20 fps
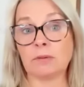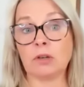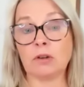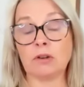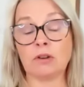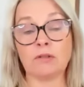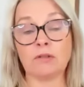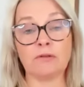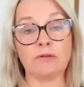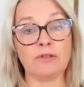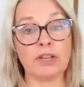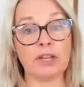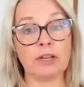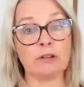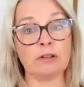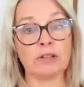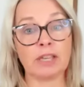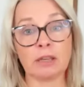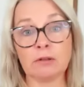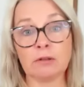you can
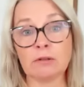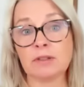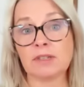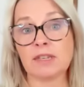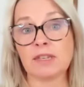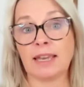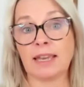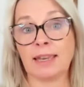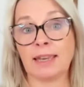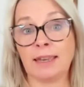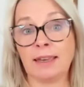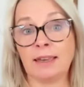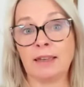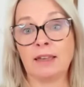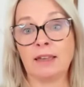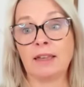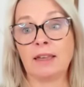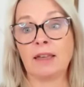feel guilty